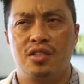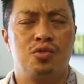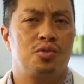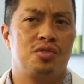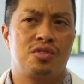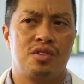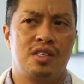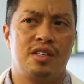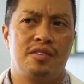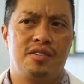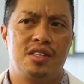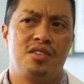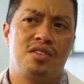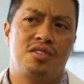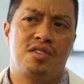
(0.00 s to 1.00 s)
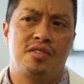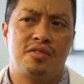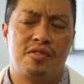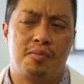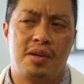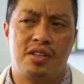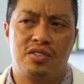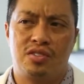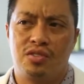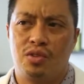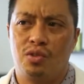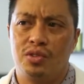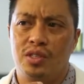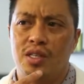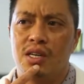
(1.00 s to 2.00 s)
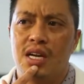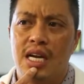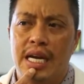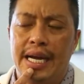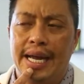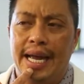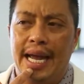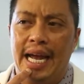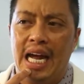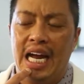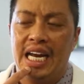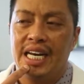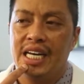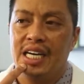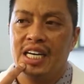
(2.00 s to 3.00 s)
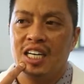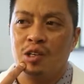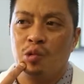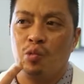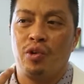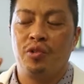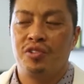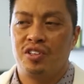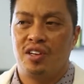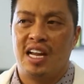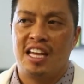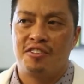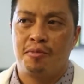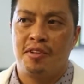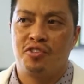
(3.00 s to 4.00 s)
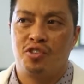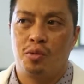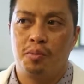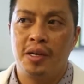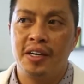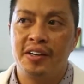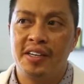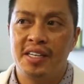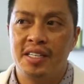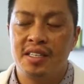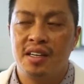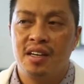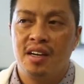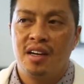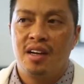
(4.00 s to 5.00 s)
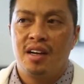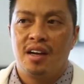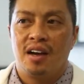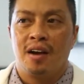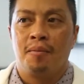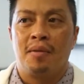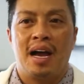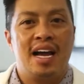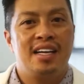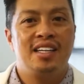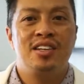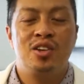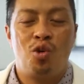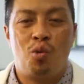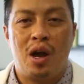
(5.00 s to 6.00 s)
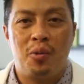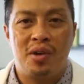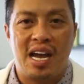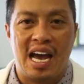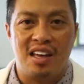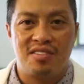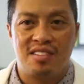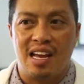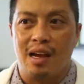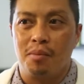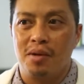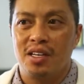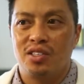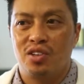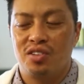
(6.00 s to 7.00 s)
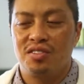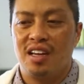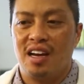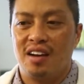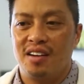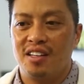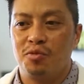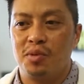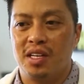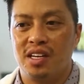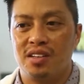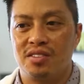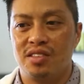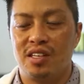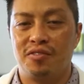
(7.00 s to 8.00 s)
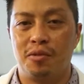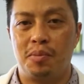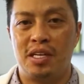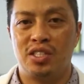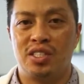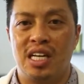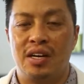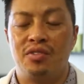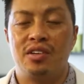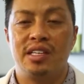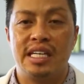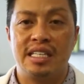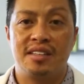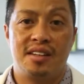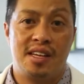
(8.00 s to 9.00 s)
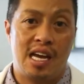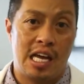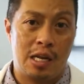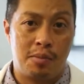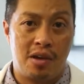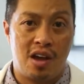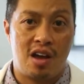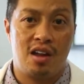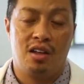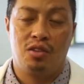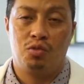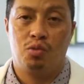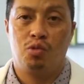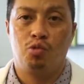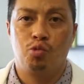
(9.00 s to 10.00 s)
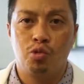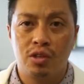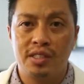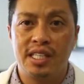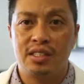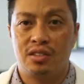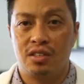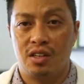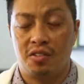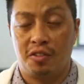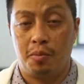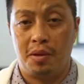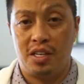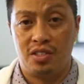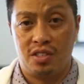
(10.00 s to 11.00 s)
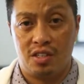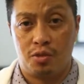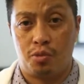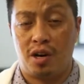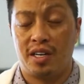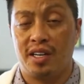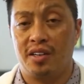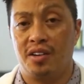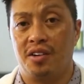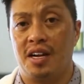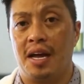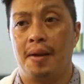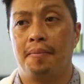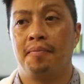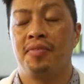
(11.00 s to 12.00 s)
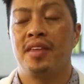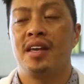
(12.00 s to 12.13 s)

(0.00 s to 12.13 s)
This was if this is if the patient's older. And uh, when was your last menstrual period? Um, I didn't know why we asked that, but it turns out it's because if the patient ever needs any antibiotics, we'll, we'll need to know if the patient is pregnant or not.